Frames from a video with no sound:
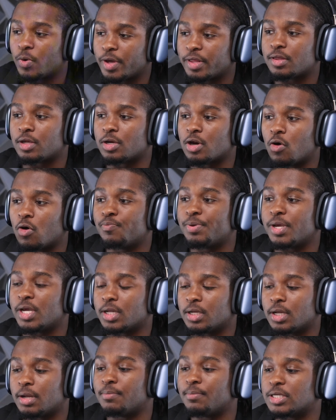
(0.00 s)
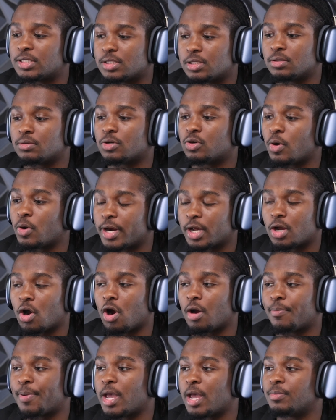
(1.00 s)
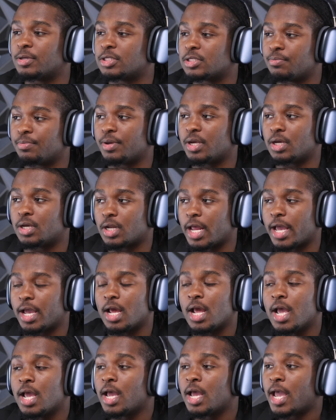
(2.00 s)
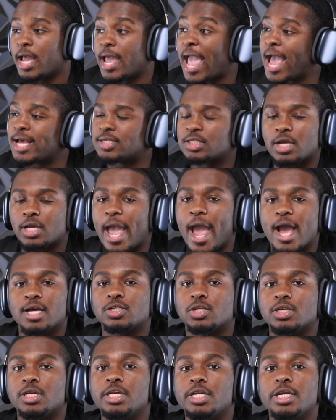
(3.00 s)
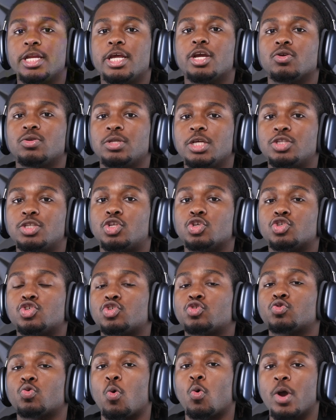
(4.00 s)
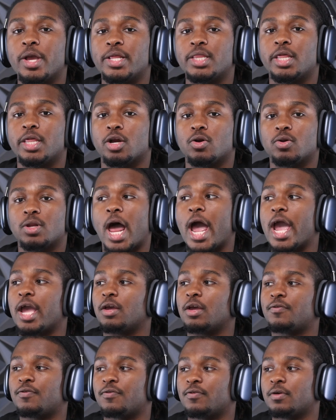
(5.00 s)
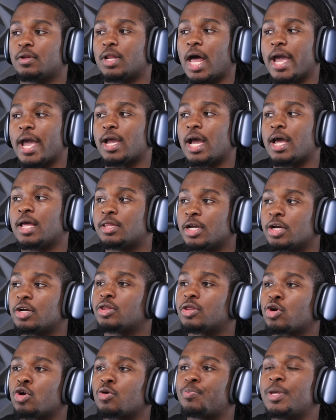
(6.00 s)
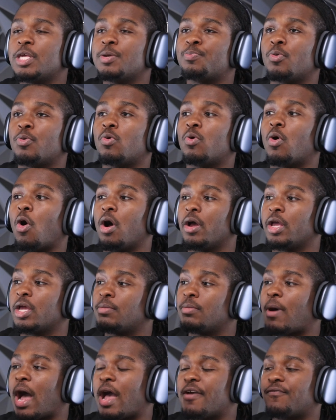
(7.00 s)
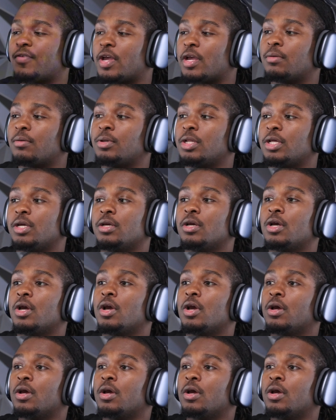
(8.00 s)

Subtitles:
with, you know, being missing credit card payments and being late, has nearly destroyed their life. Like there are people in my family